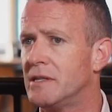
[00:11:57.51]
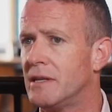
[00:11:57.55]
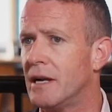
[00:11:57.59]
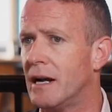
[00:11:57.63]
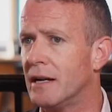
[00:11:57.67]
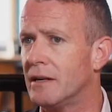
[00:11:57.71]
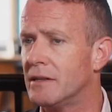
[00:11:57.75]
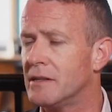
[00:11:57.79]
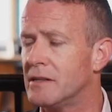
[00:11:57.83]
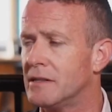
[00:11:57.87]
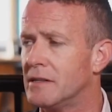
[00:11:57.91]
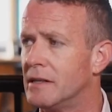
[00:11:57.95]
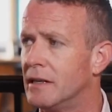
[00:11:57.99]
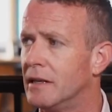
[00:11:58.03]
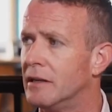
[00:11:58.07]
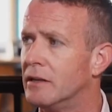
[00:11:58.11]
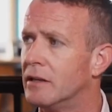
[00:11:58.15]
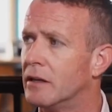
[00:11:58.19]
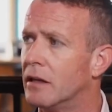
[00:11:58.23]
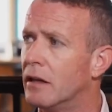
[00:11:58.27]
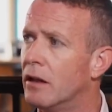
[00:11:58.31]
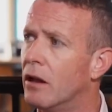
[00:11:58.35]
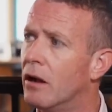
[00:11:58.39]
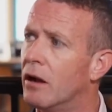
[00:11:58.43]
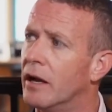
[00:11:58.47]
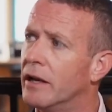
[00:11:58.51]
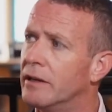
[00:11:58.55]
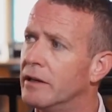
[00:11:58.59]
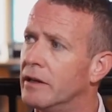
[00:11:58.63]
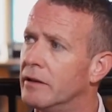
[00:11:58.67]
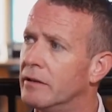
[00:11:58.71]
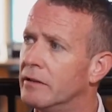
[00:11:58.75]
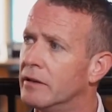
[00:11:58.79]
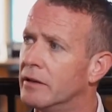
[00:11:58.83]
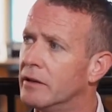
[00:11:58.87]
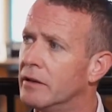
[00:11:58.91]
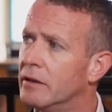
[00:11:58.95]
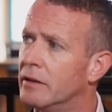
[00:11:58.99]
start to see a decline
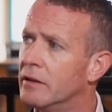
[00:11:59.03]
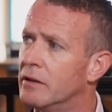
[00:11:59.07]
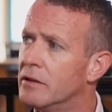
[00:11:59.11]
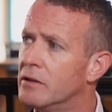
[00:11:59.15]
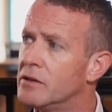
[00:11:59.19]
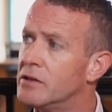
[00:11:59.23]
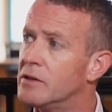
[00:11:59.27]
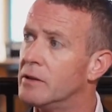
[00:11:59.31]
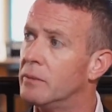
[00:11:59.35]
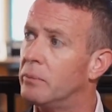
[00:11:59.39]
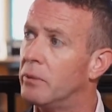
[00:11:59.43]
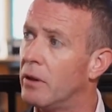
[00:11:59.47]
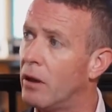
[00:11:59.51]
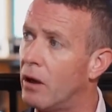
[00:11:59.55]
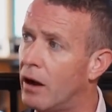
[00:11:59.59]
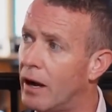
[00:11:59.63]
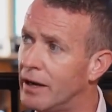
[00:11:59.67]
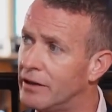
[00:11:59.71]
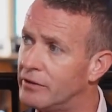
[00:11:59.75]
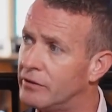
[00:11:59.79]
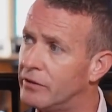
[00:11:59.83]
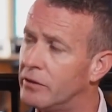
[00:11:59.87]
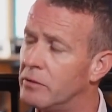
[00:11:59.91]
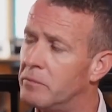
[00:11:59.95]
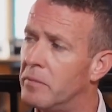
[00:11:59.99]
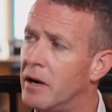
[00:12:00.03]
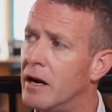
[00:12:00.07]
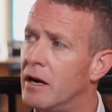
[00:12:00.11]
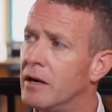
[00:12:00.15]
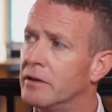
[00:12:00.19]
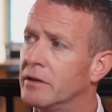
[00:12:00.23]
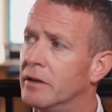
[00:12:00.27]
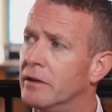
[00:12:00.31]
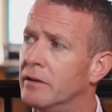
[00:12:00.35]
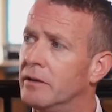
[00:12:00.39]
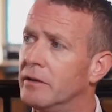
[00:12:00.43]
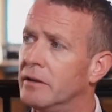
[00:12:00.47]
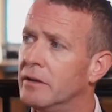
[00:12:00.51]
in supply to the
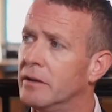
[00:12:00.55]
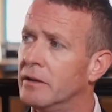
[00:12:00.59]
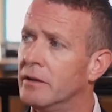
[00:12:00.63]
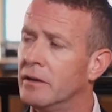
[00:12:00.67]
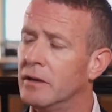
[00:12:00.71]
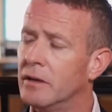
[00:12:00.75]
market.